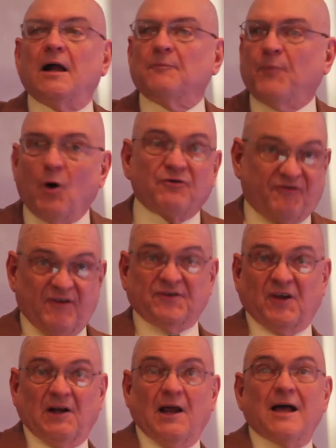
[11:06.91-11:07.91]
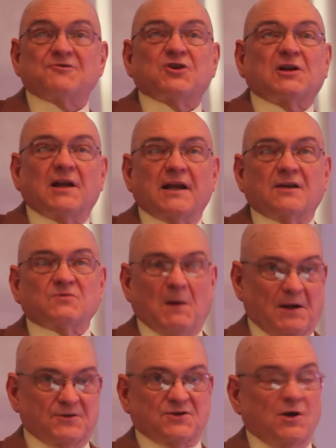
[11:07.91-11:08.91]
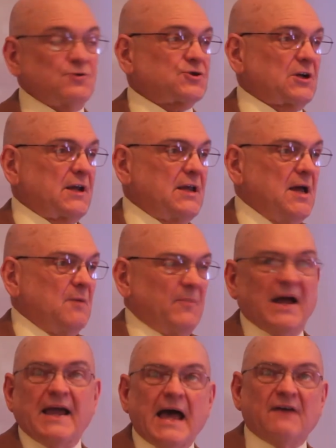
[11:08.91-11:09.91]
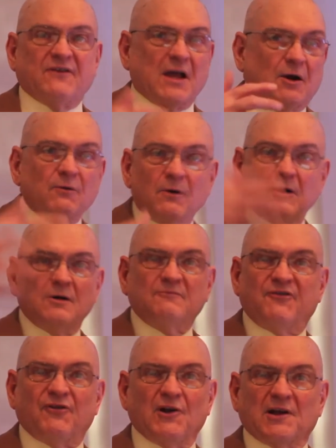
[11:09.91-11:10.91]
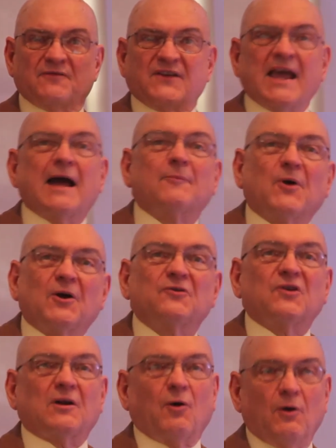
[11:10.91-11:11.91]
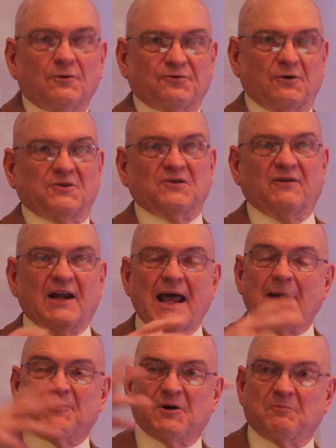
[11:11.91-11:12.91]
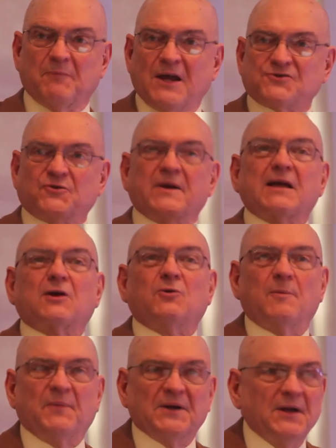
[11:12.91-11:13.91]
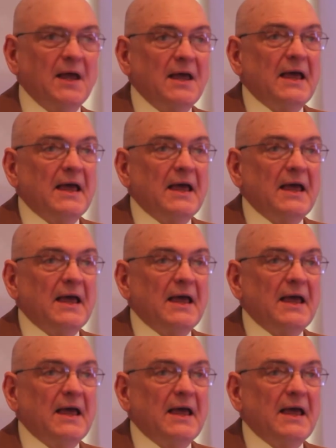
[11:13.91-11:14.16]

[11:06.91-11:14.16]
both physiologically as well as socially, by having a room full of cameras and all sorts of elaborate measuring equipment,